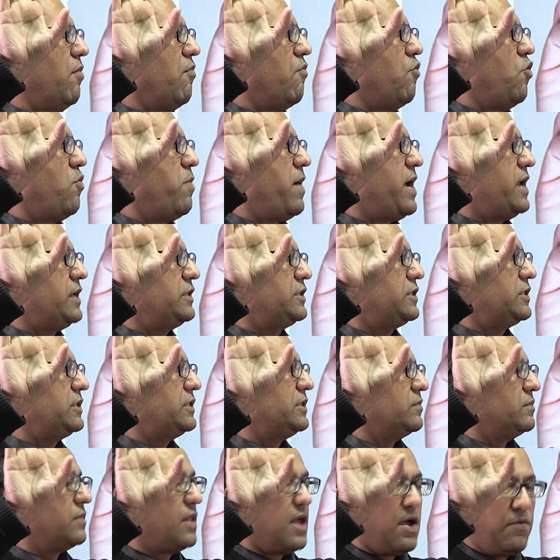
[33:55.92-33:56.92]
movement,
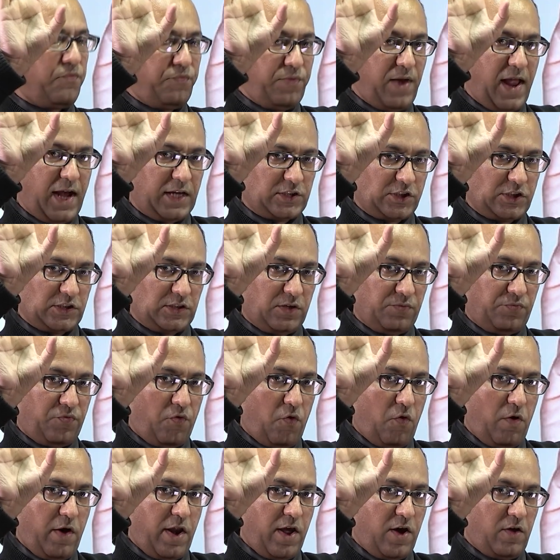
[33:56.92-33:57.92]
the flexion,
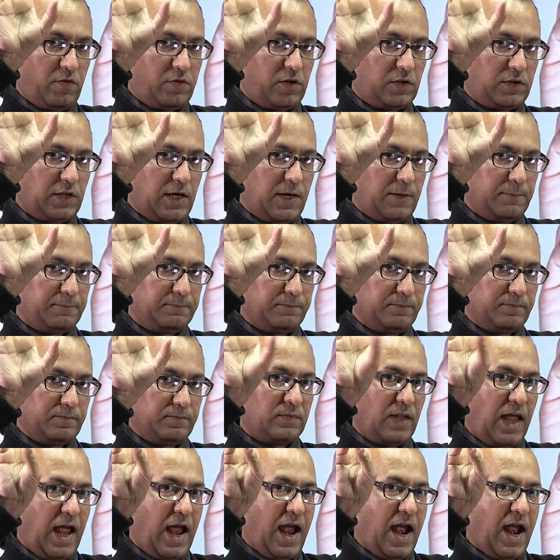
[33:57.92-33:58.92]
folding of the thumb.
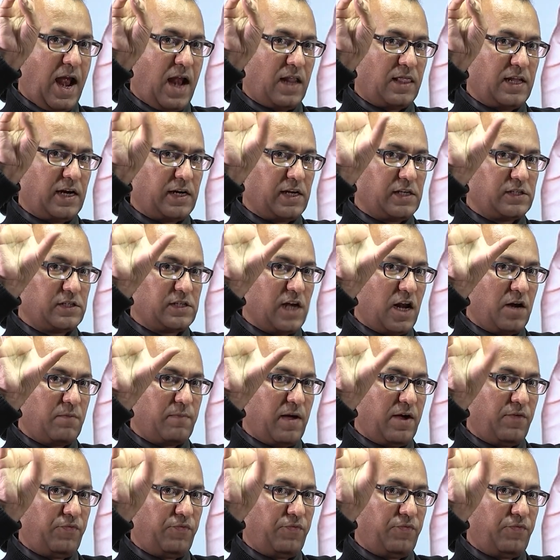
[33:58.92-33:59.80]
And that is done by